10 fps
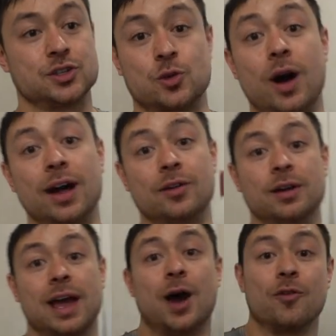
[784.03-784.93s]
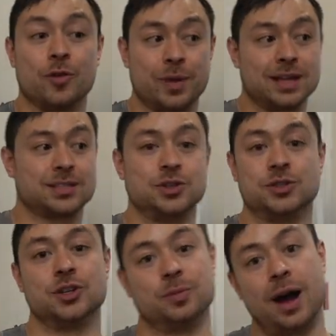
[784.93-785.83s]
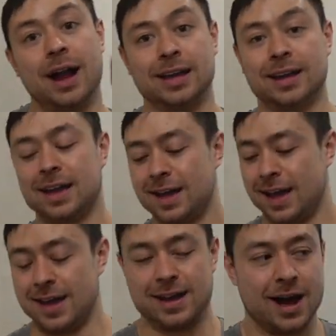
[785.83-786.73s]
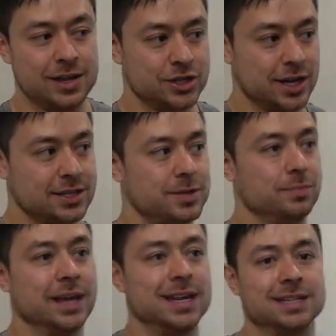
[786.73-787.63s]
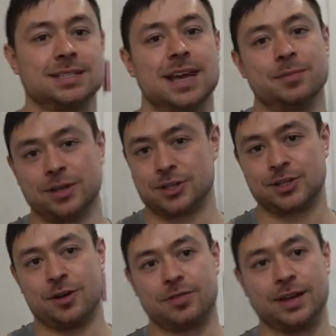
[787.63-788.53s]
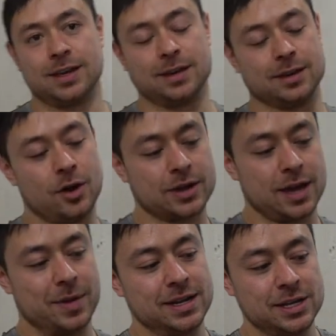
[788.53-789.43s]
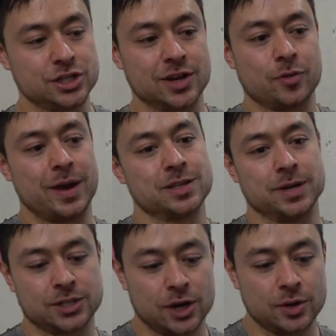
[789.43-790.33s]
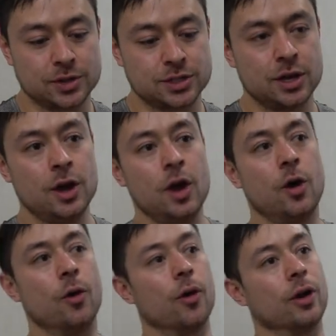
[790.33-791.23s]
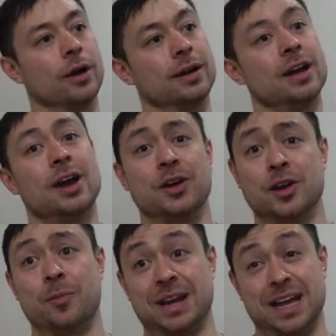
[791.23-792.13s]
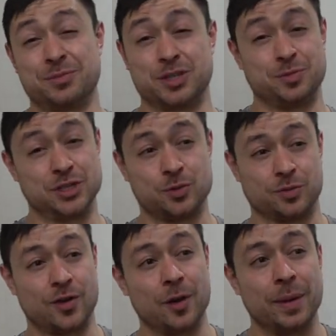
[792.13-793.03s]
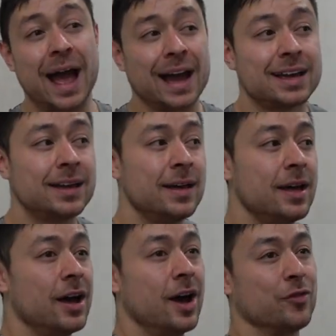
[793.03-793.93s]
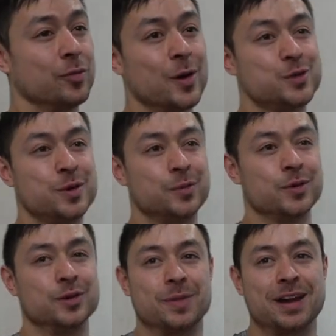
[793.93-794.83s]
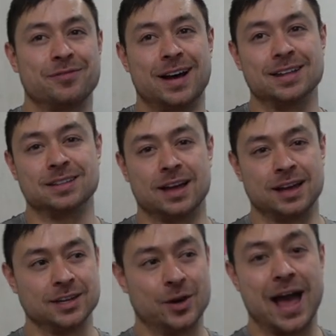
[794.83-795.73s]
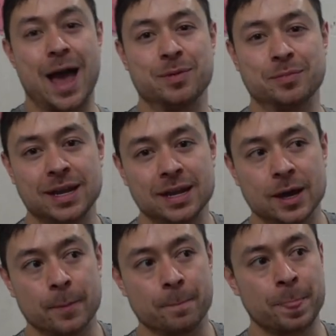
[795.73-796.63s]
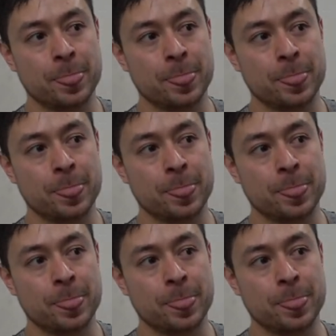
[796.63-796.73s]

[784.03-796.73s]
just squat however best suits your body and not just blanket statement yourself thinking, okay, my knee should never pass my toes or, you know, my hips should be super far back uh, for most people, you might find you know, a happy medium,